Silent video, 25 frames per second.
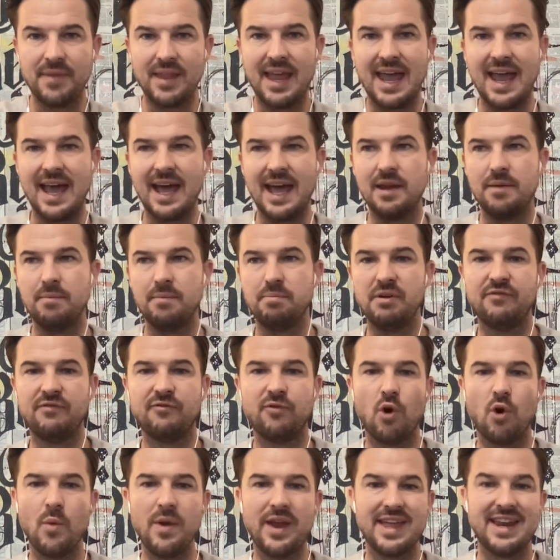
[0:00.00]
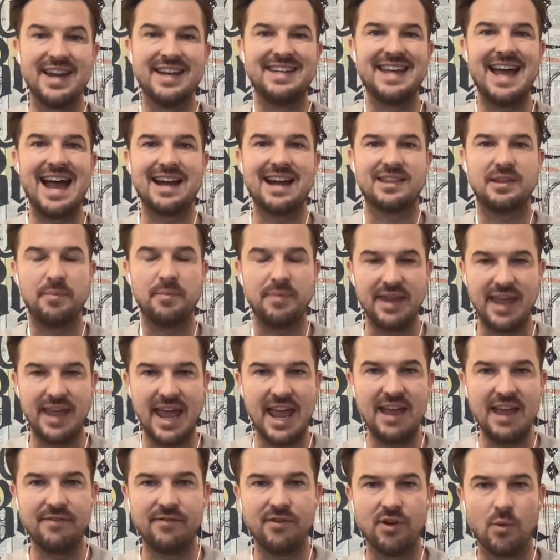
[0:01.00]
And before we can attack the
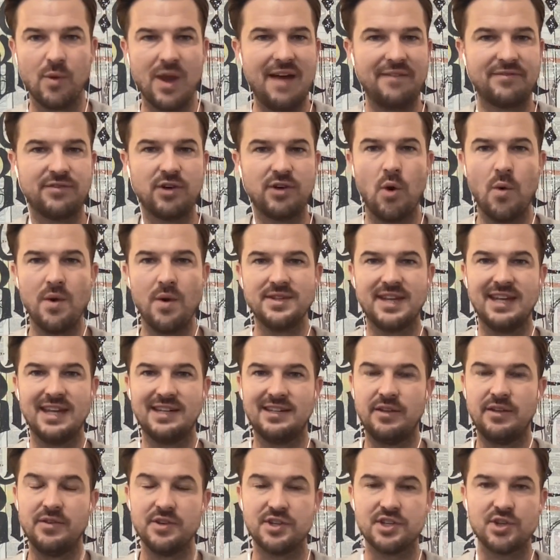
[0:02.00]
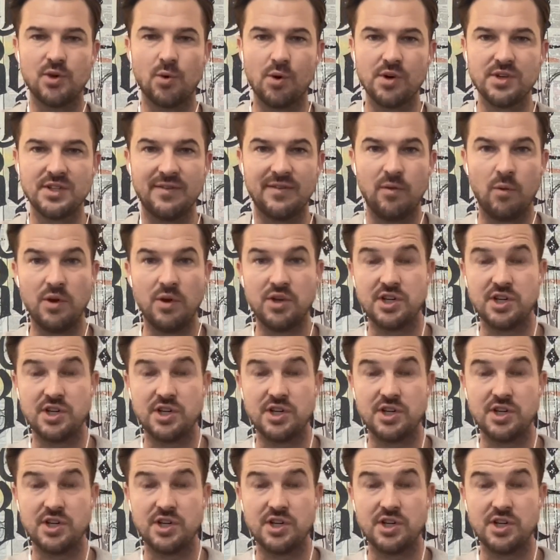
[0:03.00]
behavior, we have to always get to the source of it,